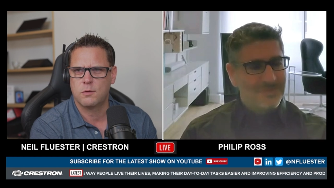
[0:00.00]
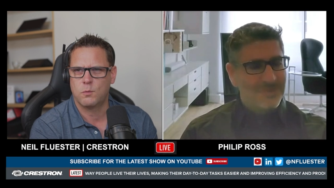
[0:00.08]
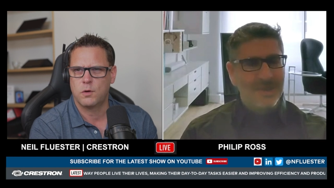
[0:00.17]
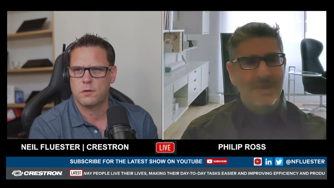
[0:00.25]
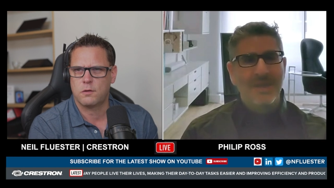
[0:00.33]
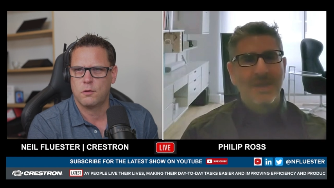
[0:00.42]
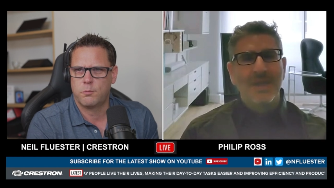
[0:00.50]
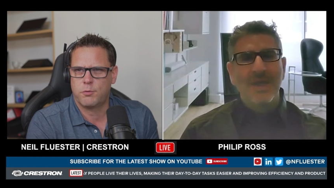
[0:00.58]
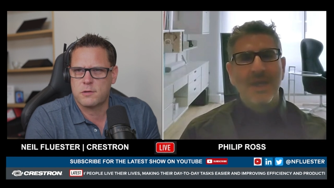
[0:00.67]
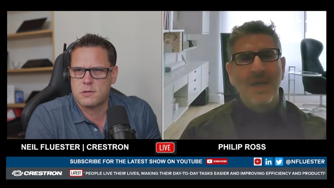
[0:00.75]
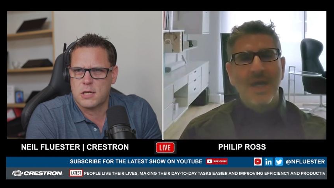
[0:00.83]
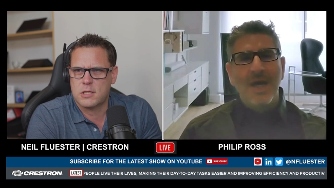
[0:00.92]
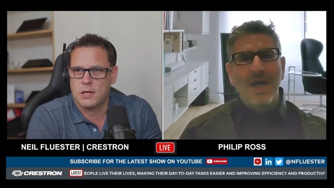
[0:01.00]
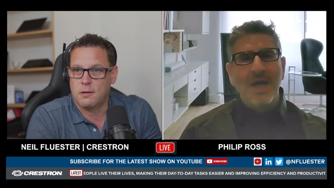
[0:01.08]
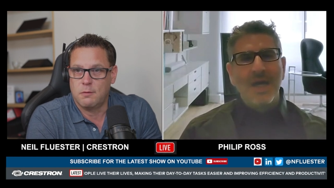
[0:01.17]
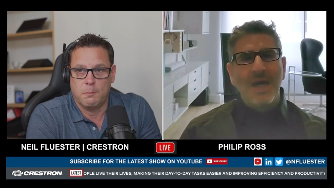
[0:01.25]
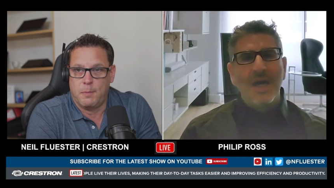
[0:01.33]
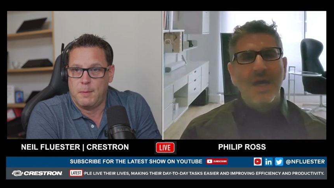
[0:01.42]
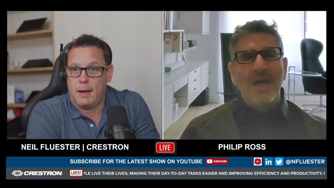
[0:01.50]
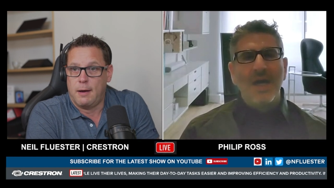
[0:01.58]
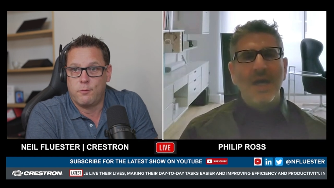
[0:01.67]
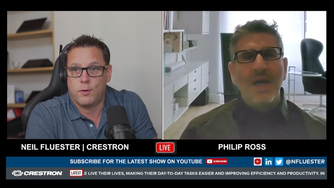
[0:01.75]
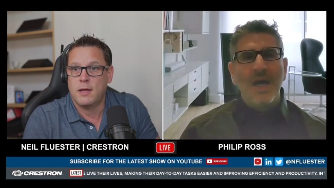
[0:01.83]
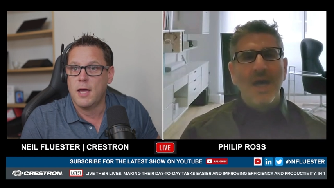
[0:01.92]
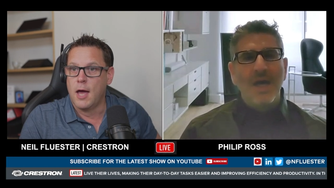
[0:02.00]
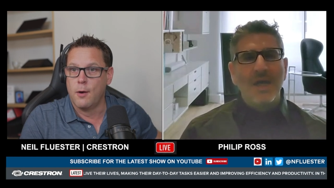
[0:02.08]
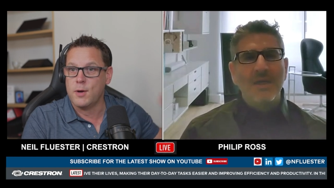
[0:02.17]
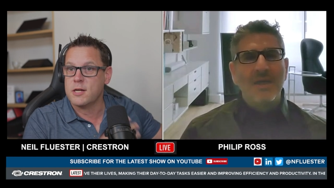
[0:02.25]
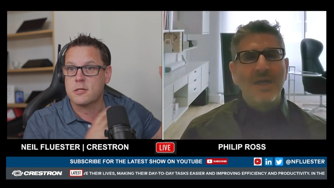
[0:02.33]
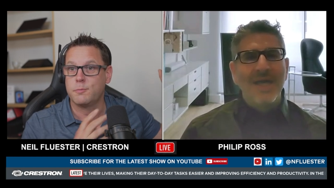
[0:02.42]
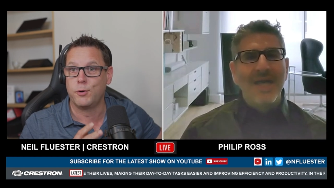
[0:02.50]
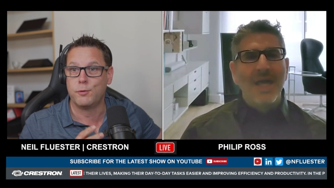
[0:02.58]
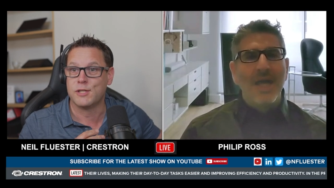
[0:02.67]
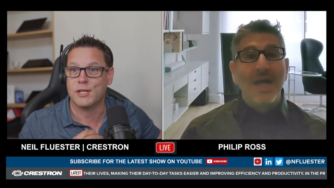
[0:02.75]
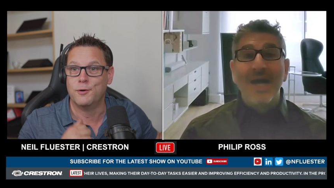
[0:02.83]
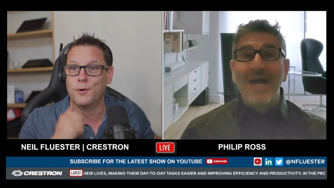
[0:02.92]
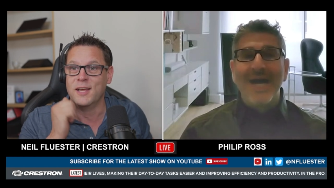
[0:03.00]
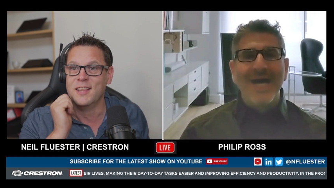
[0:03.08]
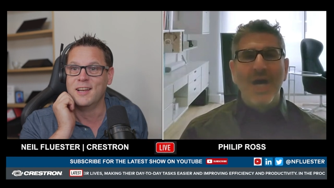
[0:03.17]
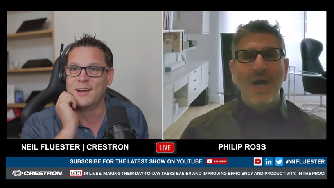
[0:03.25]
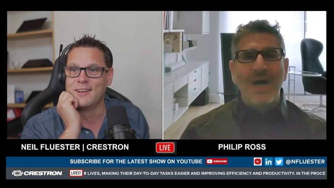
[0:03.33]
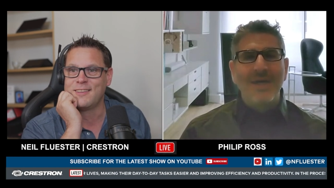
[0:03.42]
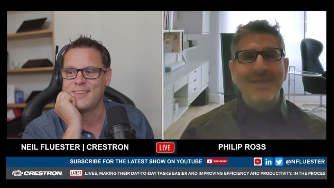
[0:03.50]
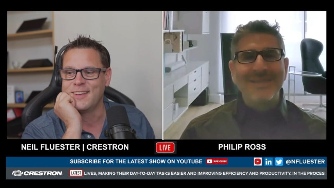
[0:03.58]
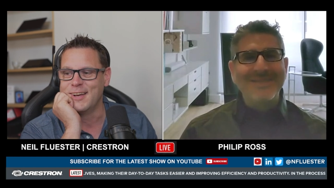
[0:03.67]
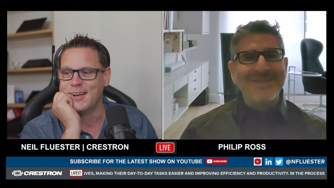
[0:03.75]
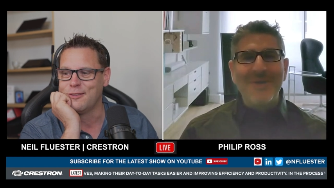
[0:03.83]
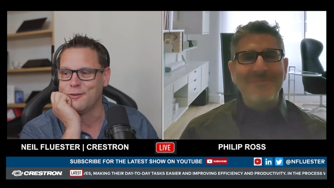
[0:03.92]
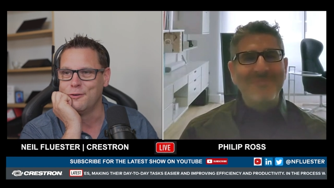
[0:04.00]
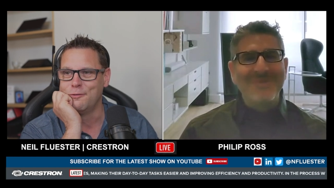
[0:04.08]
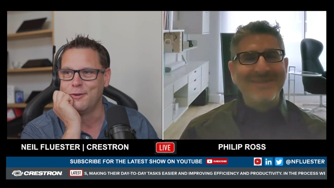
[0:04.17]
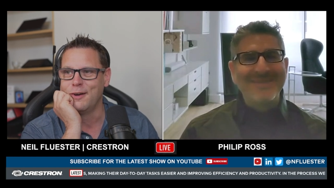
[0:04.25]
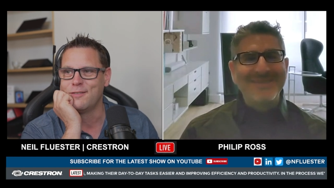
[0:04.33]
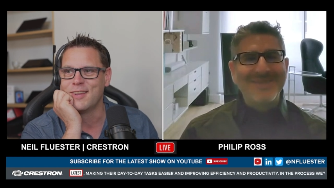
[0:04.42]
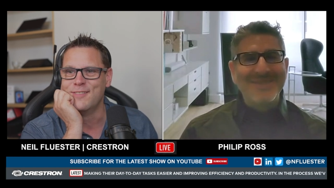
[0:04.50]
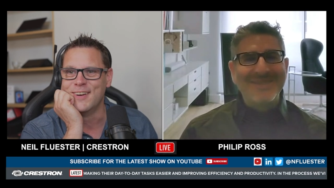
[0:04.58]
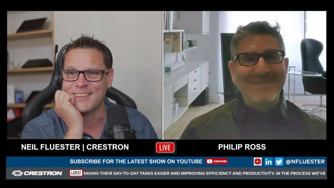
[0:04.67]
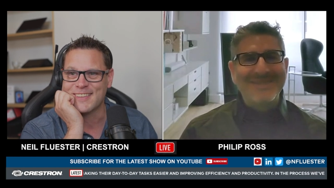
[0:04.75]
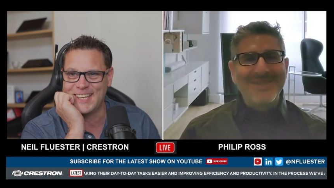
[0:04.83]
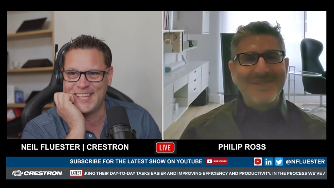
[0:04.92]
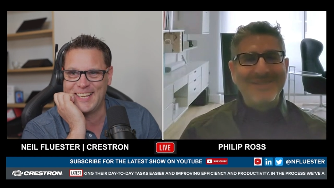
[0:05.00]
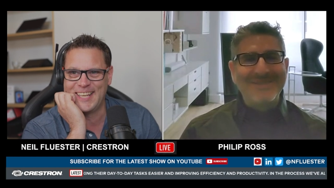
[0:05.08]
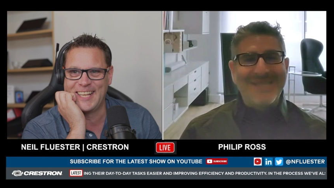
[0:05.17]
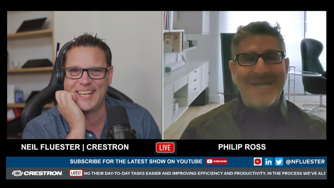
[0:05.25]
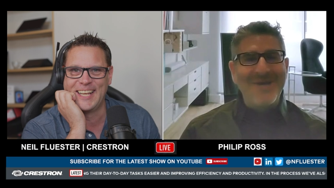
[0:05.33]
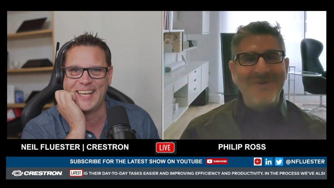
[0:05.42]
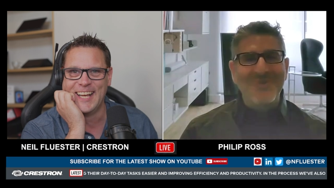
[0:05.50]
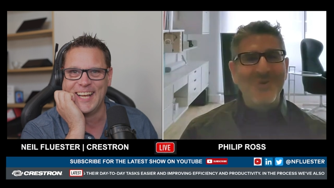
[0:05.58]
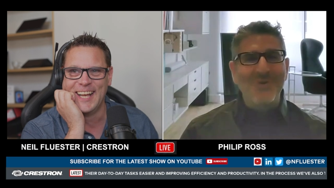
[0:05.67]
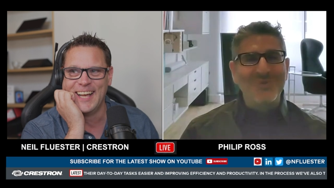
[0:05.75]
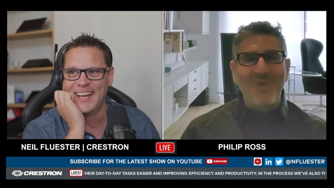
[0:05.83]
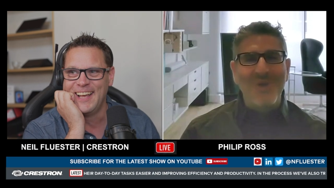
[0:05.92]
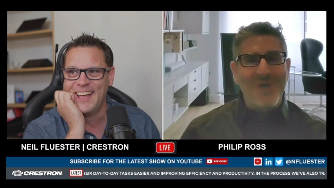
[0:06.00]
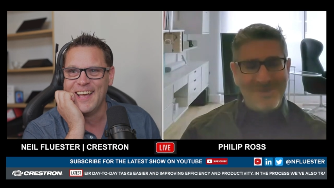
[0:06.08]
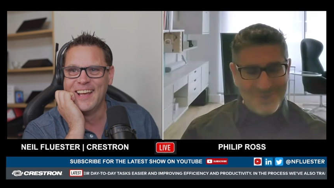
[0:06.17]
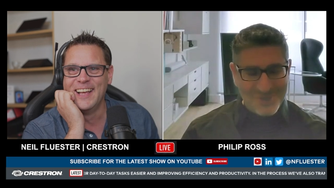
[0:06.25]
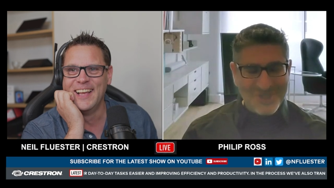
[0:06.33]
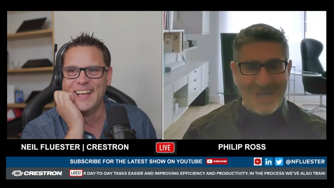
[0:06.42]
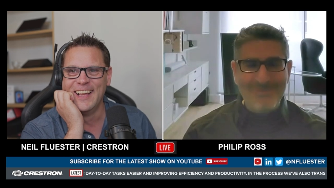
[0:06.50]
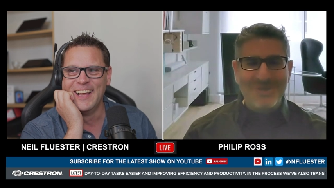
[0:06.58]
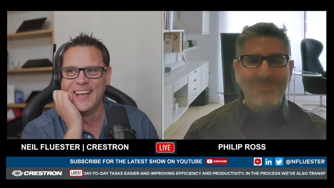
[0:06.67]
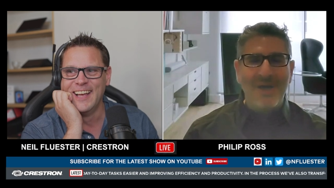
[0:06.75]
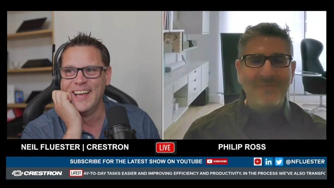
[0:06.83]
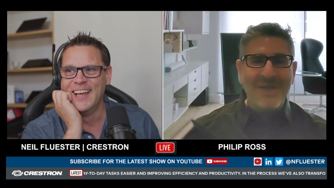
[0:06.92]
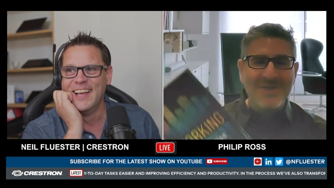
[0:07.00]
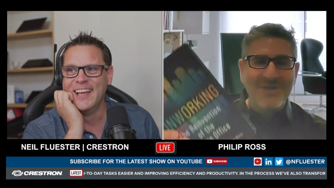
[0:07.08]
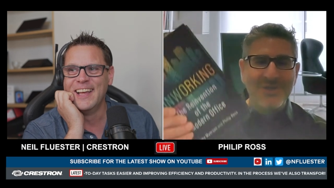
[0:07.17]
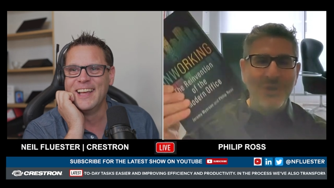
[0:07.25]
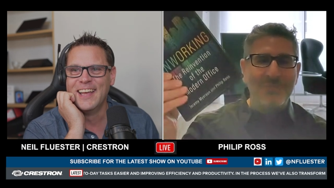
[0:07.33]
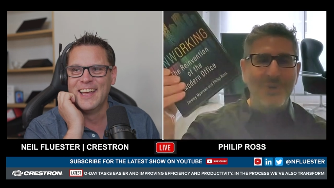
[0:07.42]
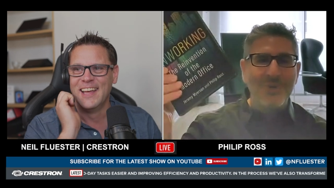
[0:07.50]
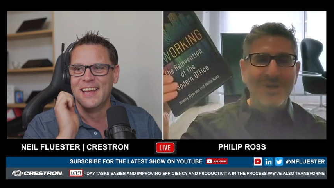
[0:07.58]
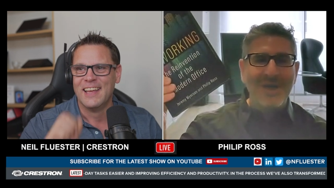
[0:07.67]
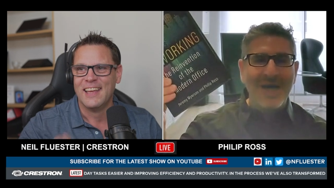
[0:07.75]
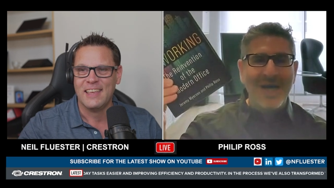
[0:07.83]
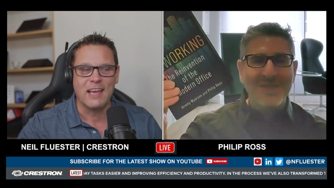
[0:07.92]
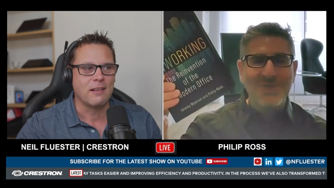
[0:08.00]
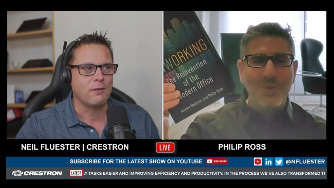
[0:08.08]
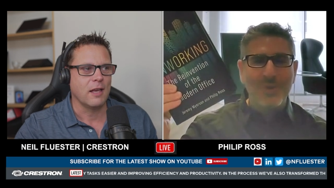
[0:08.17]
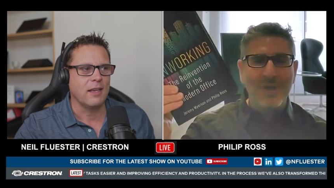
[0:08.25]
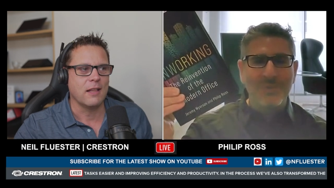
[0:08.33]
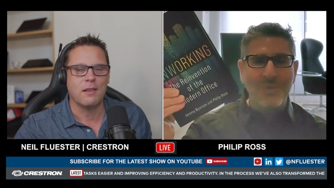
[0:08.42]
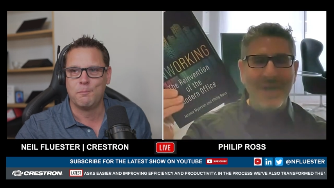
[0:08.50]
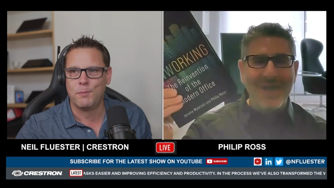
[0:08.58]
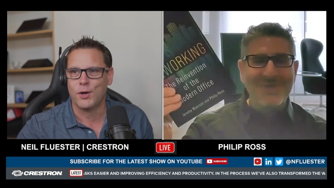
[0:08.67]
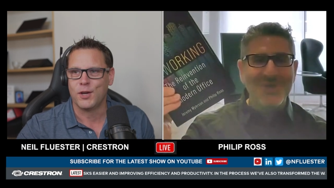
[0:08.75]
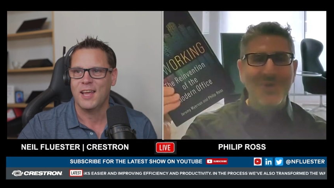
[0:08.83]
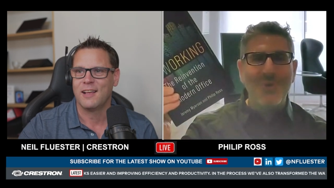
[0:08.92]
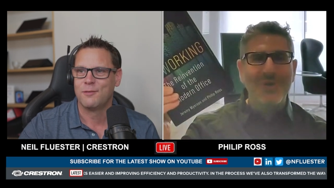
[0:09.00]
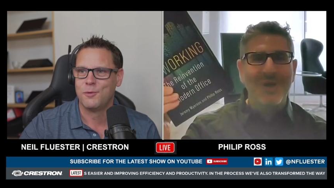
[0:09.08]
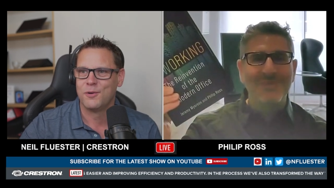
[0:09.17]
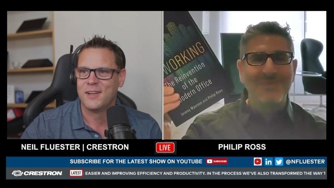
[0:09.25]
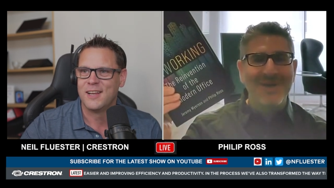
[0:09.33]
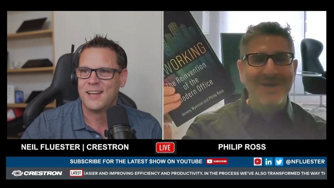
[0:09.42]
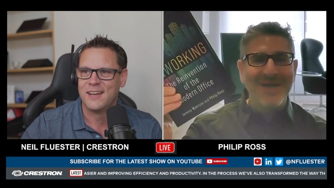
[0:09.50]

Speaker 1: What's your presentation? It, have we have we just spoiled it all in the last uh,
Speaker 2: sort yeah. of five, ten minutes? Yeah, of course. Well, look, I'll do a shameless plug. That's the new book.
Speaker 1: Yes, again, the book, it's yes. Called on,